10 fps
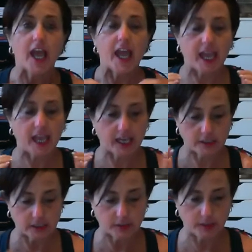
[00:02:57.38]

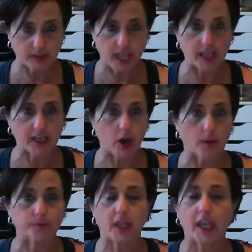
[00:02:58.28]
and spit that
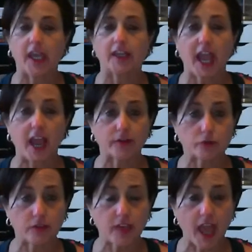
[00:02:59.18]
out. And
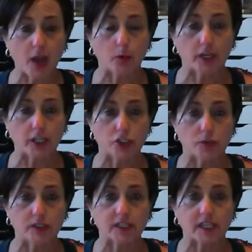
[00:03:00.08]
after that, what I do
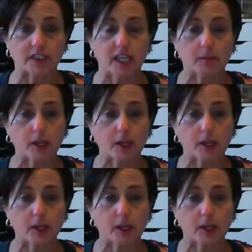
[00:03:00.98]
is I take my